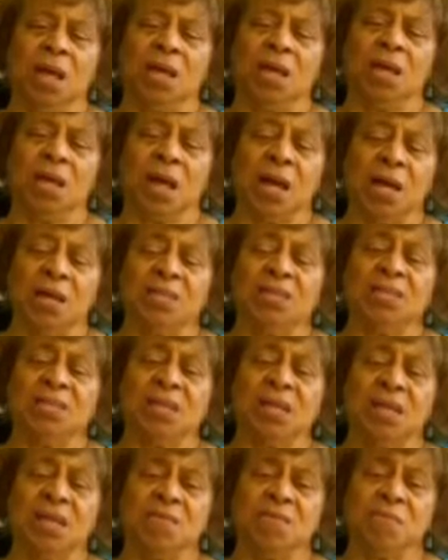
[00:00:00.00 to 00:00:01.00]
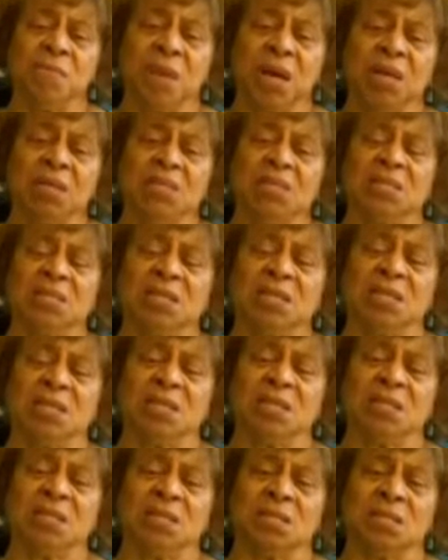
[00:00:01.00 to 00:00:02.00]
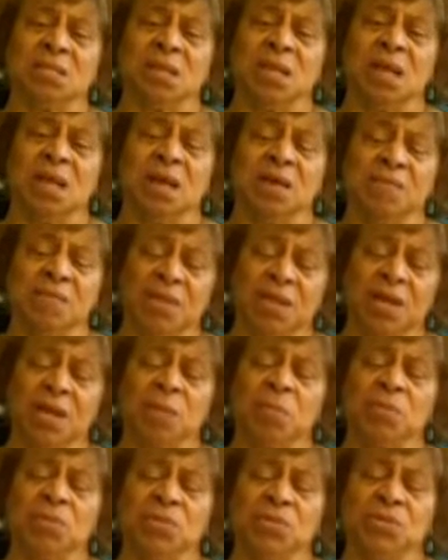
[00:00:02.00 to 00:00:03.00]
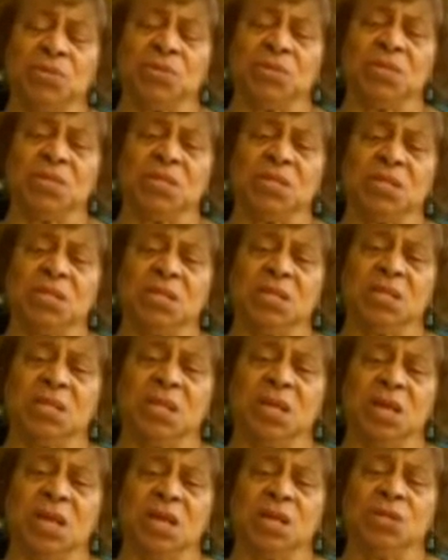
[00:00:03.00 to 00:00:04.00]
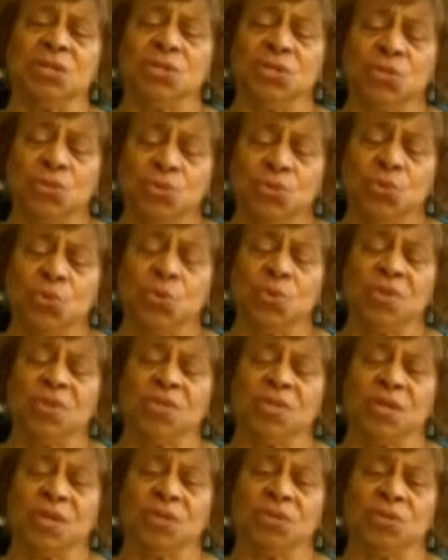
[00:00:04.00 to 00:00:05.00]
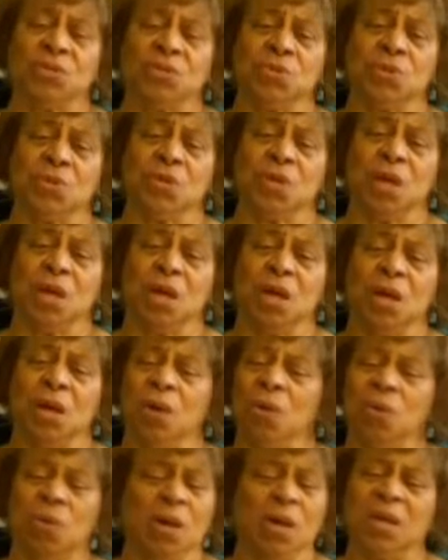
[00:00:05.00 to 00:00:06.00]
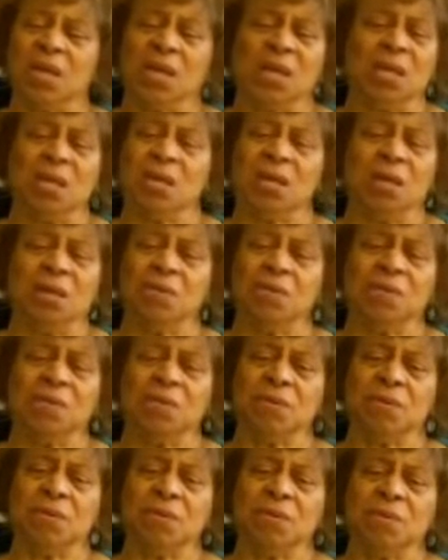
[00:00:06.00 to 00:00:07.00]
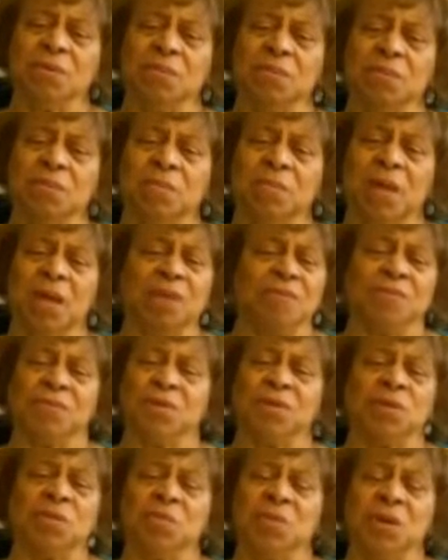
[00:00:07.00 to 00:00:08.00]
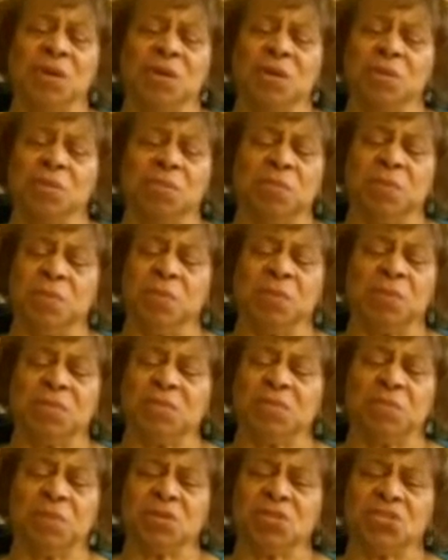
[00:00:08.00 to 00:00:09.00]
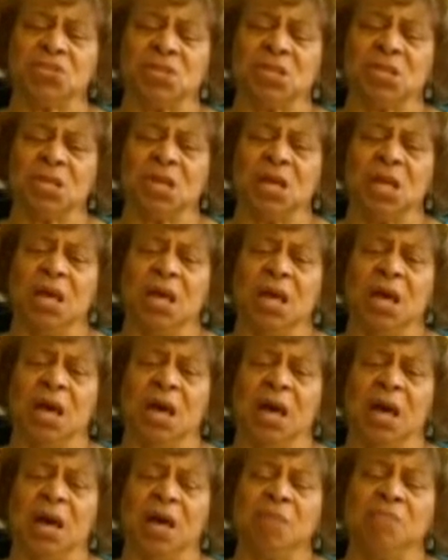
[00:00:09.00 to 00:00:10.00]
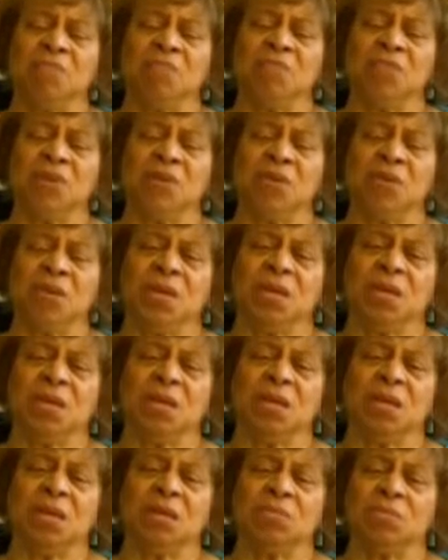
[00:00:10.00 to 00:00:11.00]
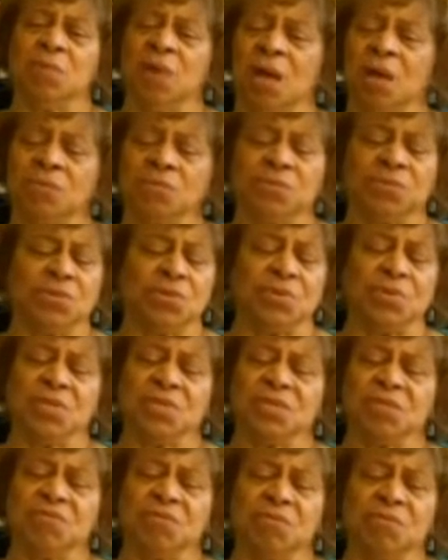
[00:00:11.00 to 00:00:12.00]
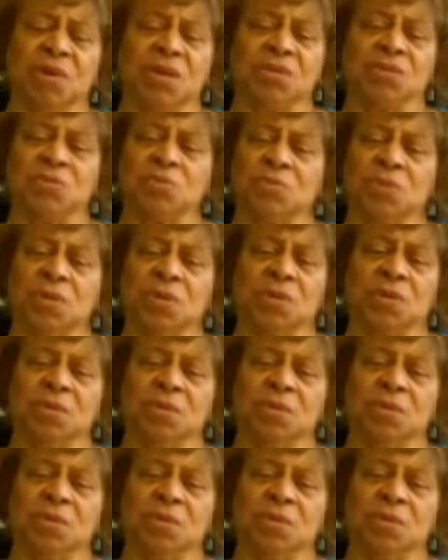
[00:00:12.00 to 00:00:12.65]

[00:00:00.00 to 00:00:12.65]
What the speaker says: And I say, if my sons have that opportunity to do what they're doing, why can't other African American people especially? I was during the civil rights